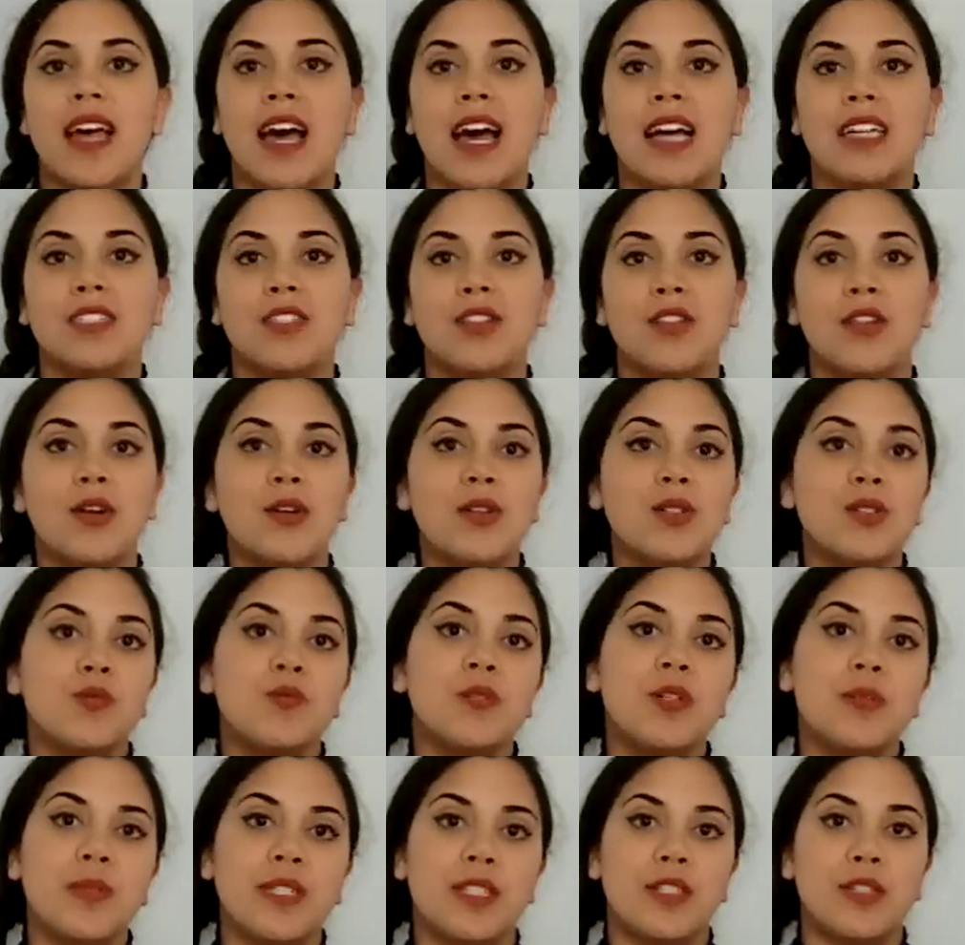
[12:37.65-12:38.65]
that those
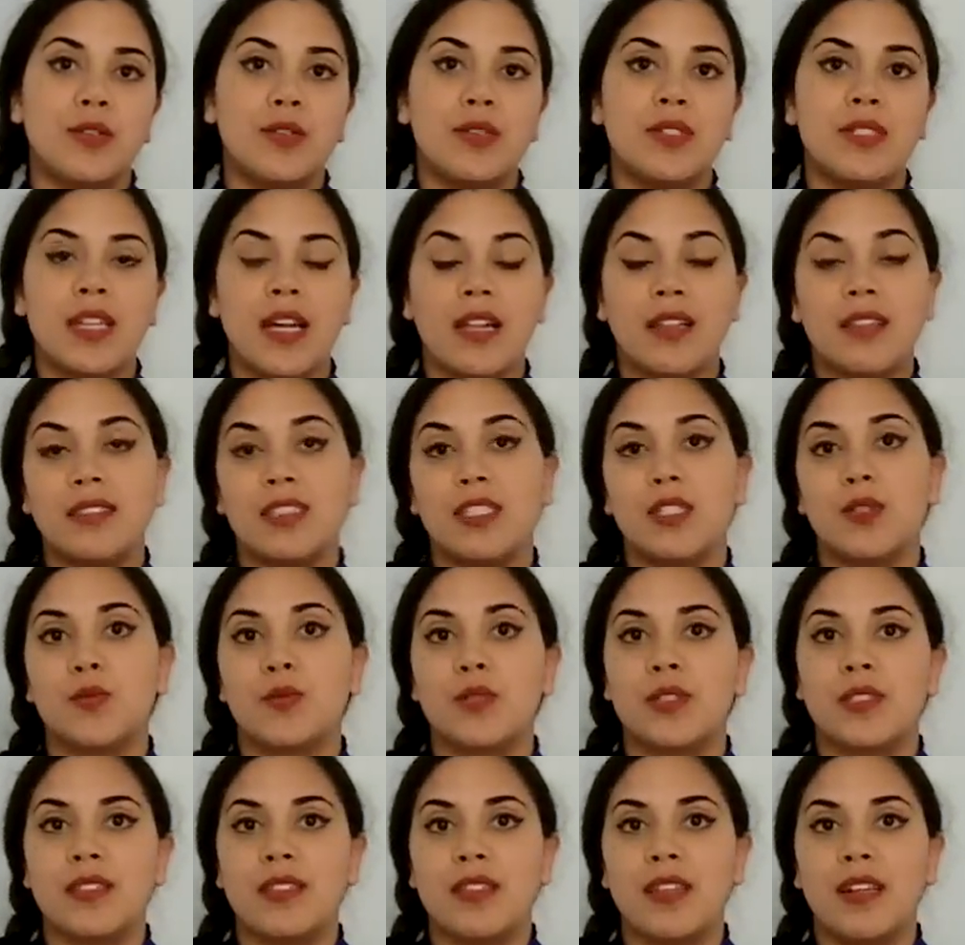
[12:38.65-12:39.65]
women whose
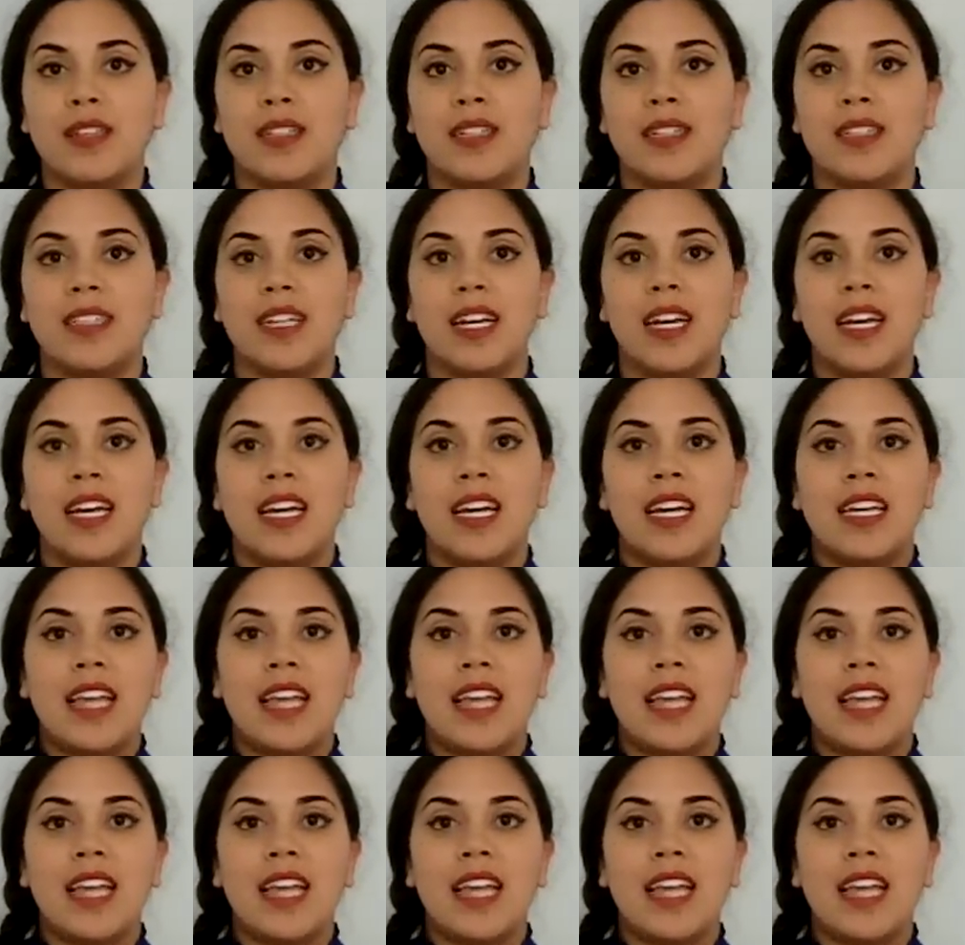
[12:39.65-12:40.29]
skeletons were studied